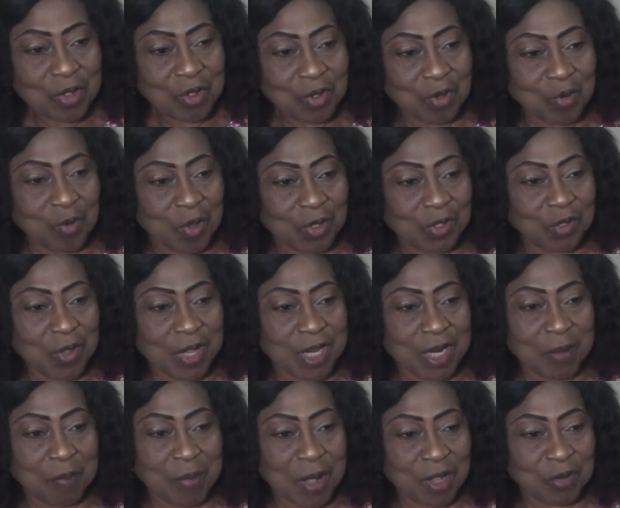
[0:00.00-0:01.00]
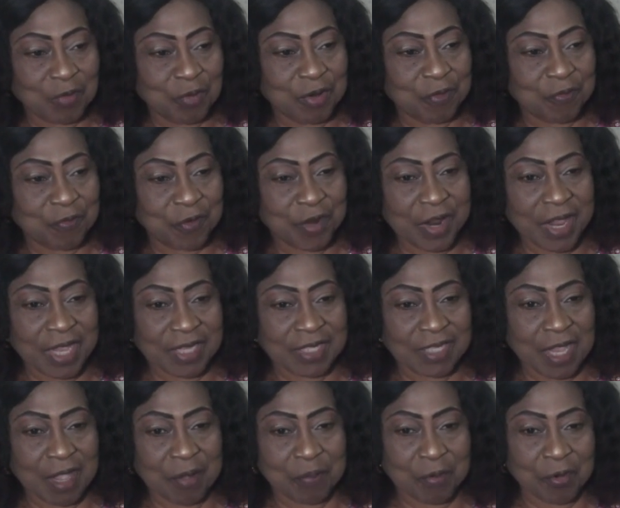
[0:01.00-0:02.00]
who was going about with free
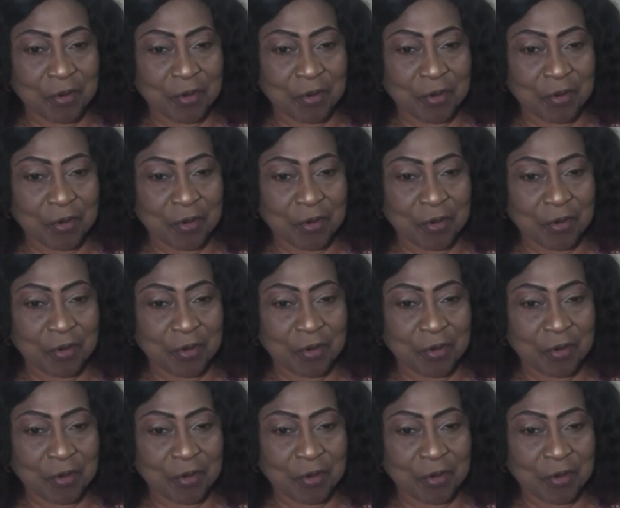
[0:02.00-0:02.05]
healthcare